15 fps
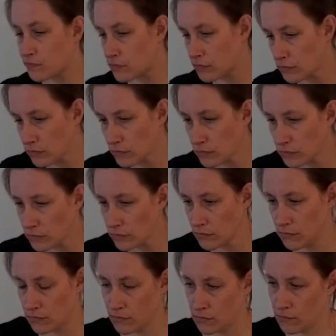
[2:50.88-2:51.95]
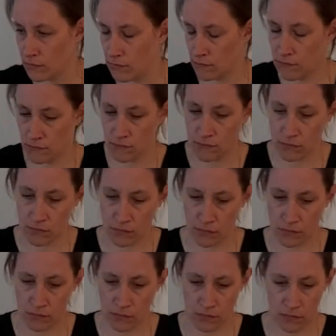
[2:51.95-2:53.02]

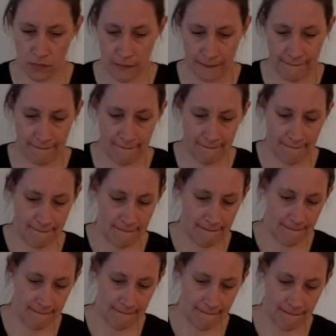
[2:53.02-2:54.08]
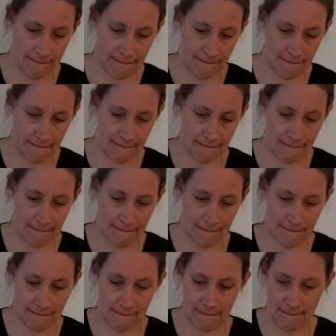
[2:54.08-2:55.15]

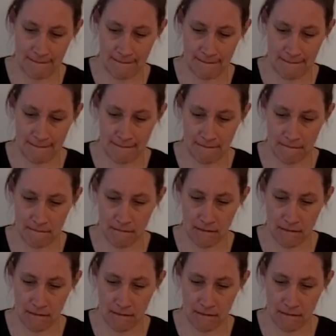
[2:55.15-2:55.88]
Nothing is said.